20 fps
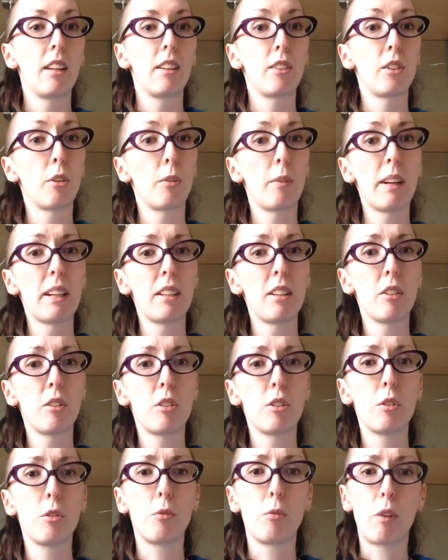So when do you
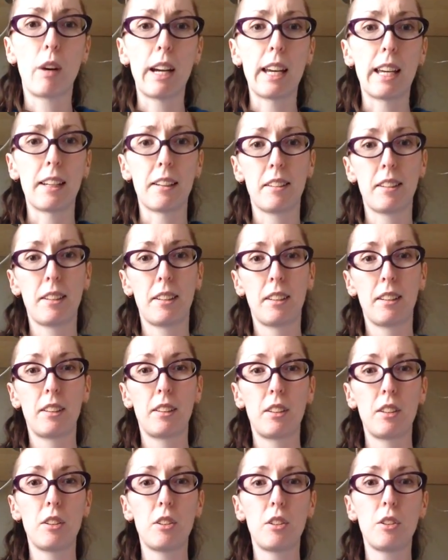do white?
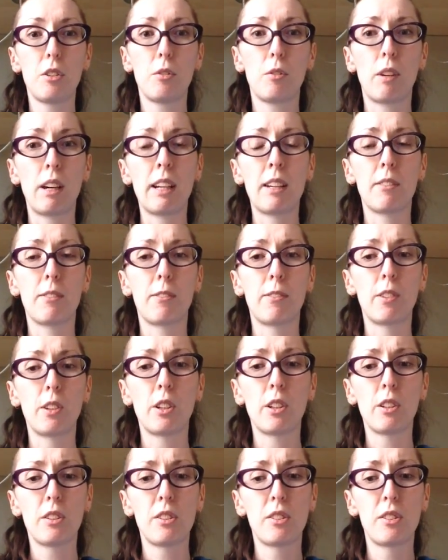Do you do white
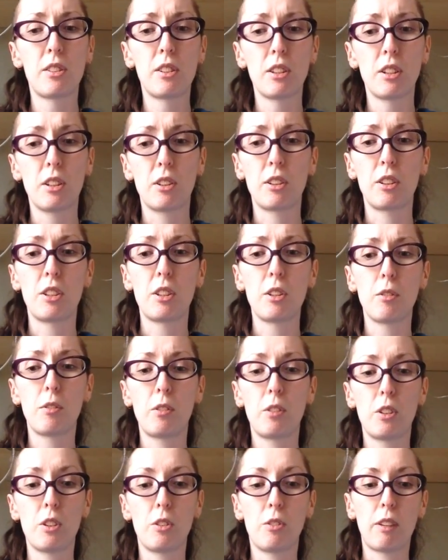first or do
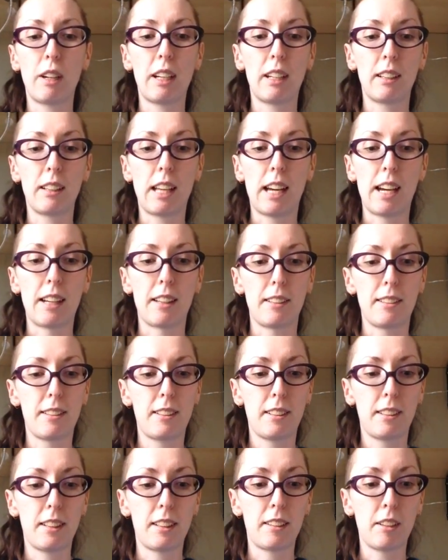you do white
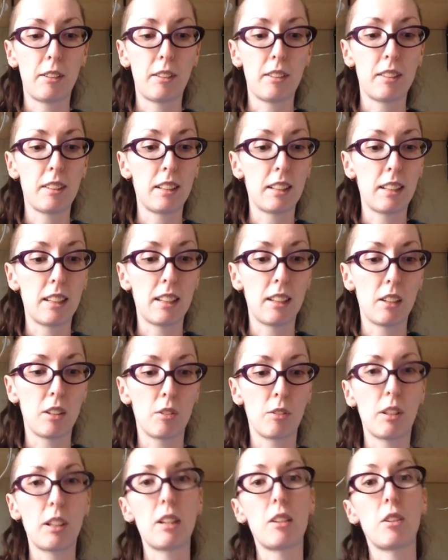last? Because I was thinking
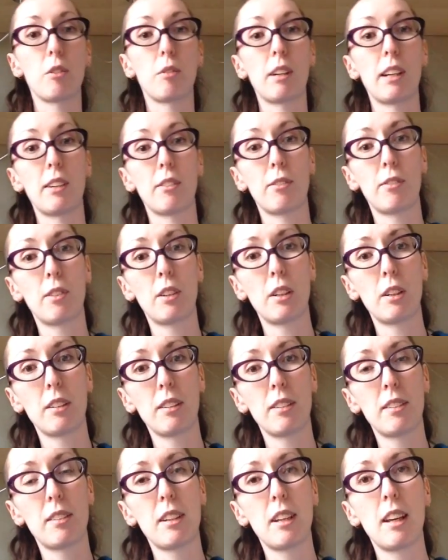you'd want to do white
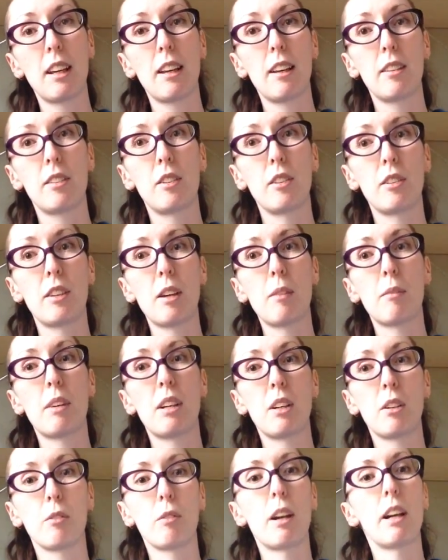first, so then
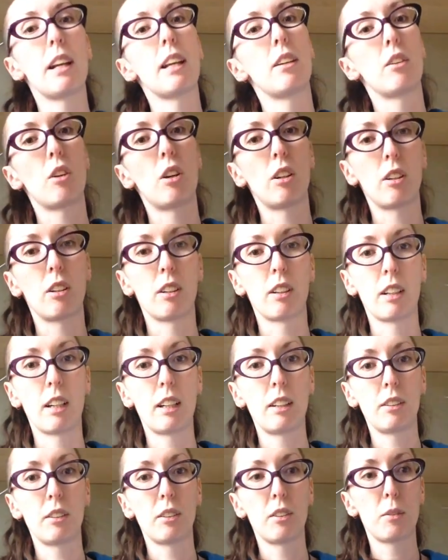when you're running darker
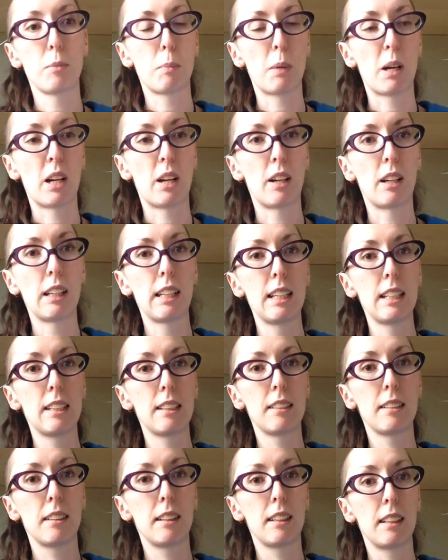colors
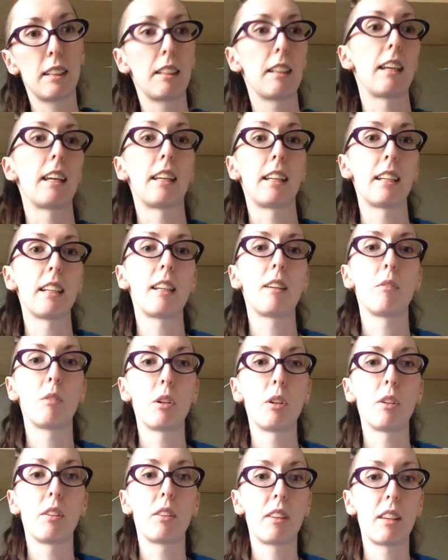behind it,
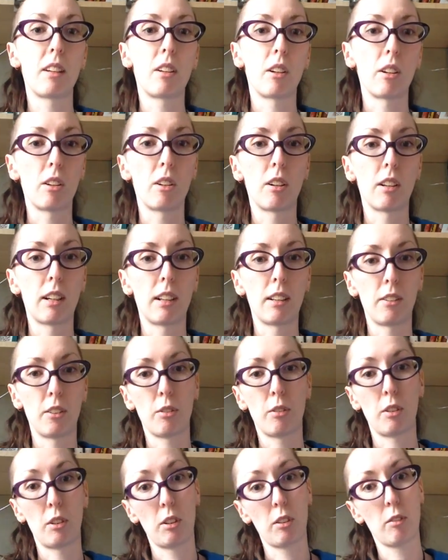the darker
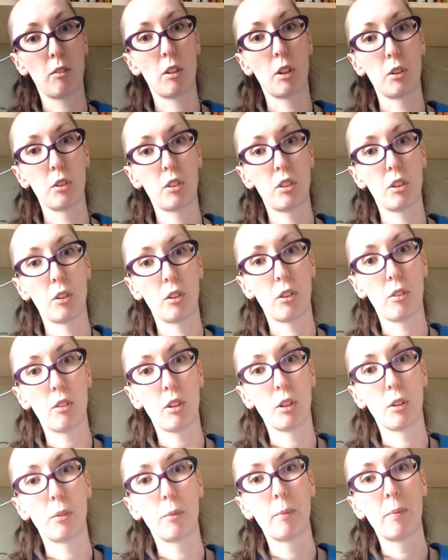colors won't show
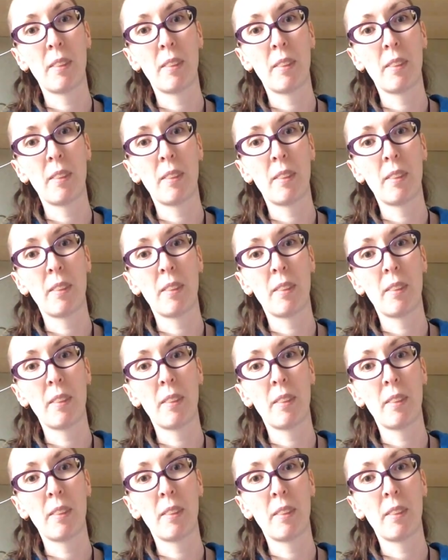through.